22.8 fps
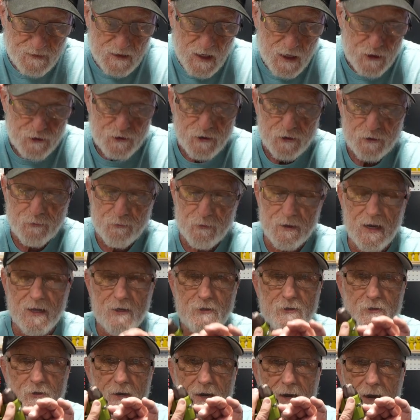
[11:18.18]
is just
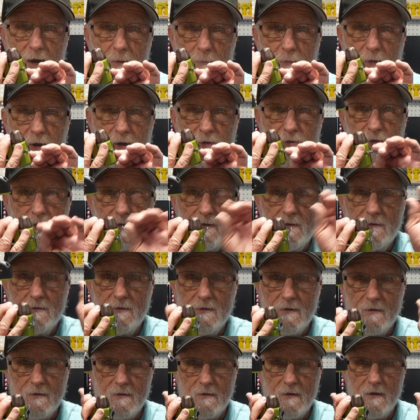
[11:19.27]
release your air pressure.
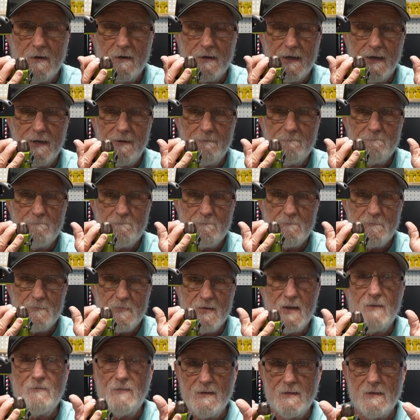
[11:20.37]
Okay,
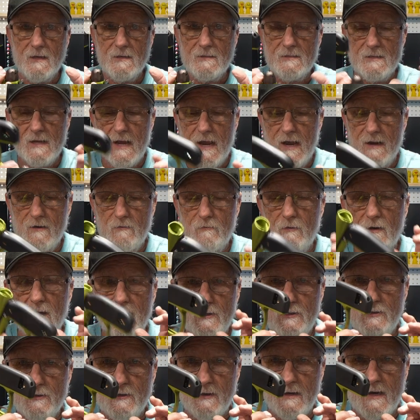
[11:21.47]
if it does that,
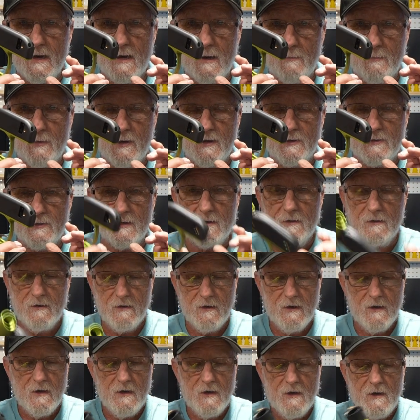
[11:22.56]
release your air pressure,
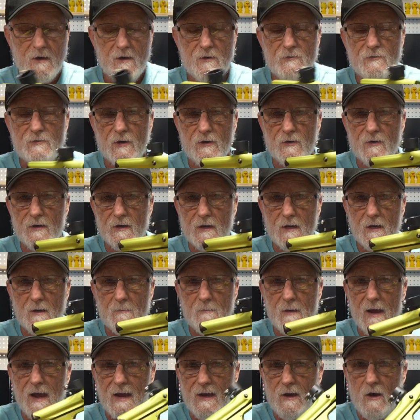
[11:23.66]
turn the gun
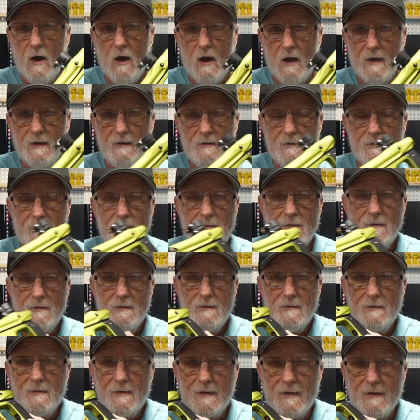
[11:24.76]
back on,
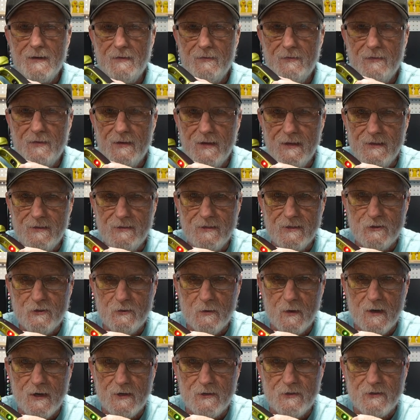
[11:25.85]
and in this
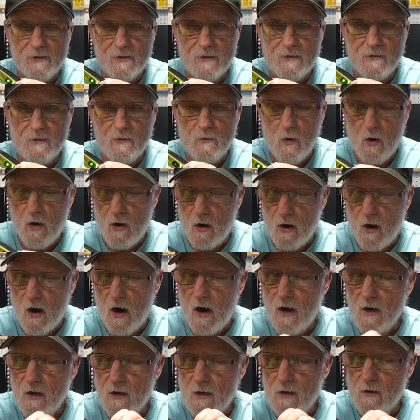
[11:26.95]
situation you
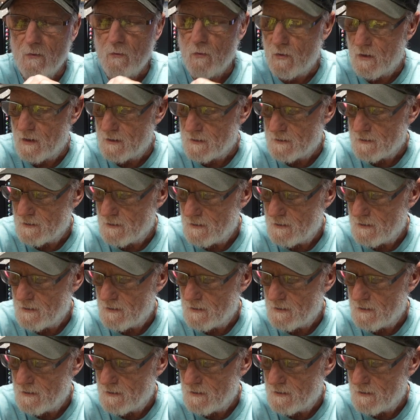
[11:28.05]
are going to want